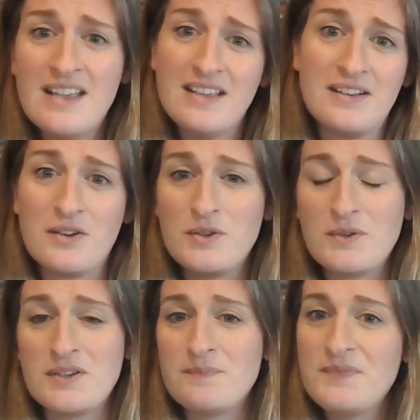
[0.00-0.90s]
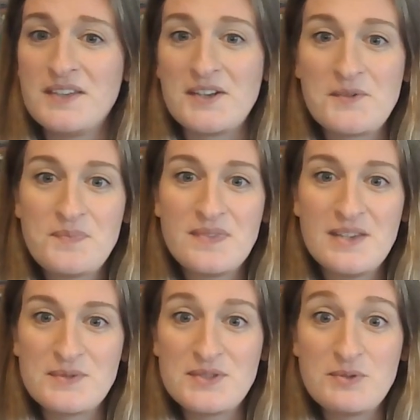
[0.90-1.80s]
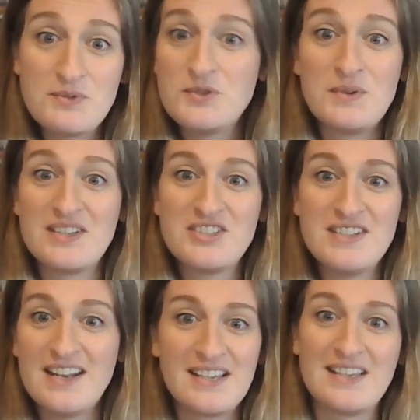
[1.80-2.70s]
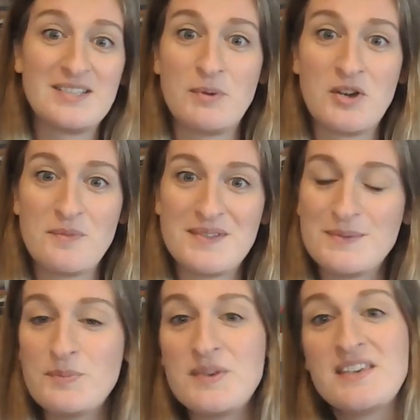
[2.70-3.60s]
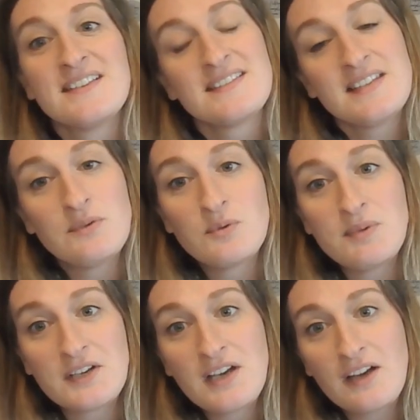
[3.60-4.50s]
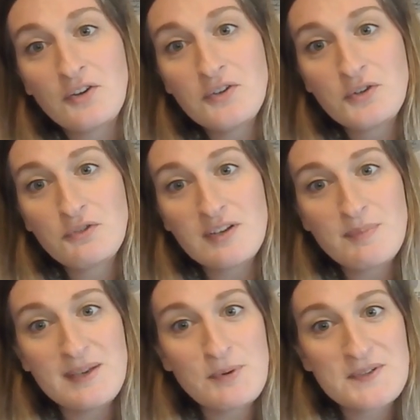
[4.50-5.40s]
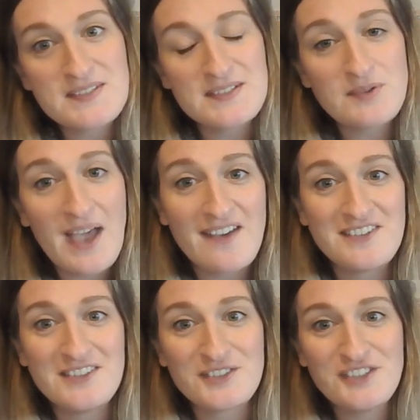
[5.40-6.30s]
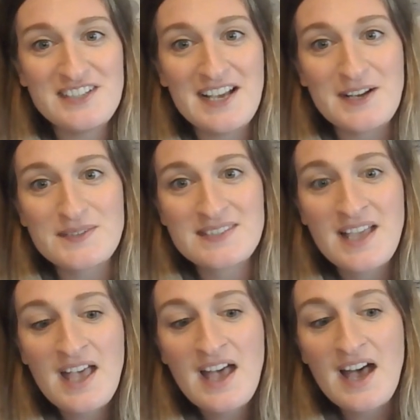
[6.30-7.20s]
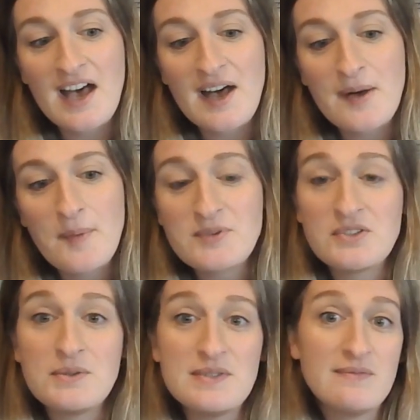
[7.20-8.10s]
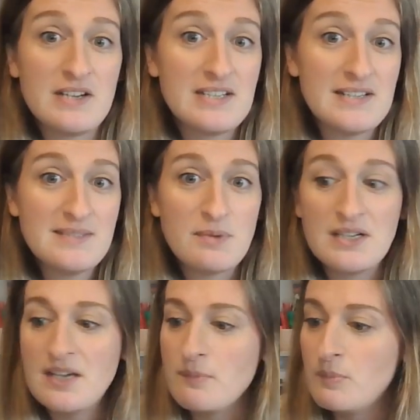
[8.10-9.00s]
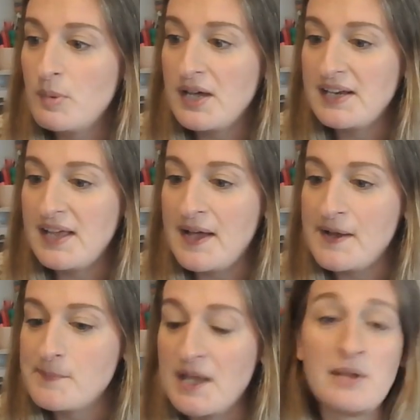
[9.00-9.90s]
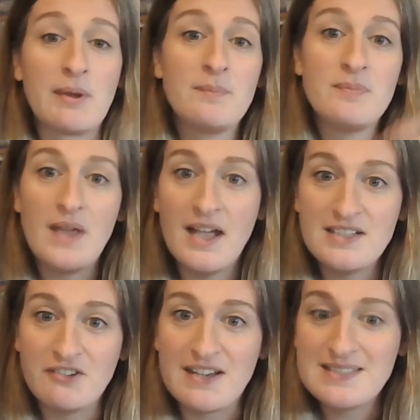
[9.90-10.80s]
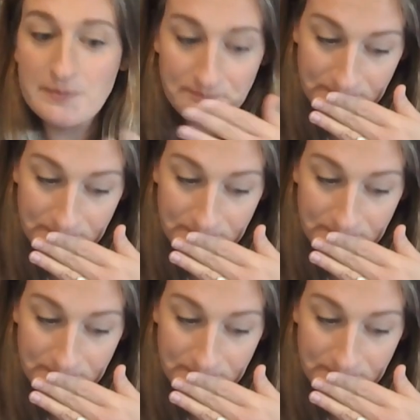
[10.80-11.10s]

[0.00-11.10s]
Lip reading: he was doing genetic experiments with peas and he would be a good, creepy person to have in your greenhouse. I'm sure he was a very nice monk, but anyway, I digress.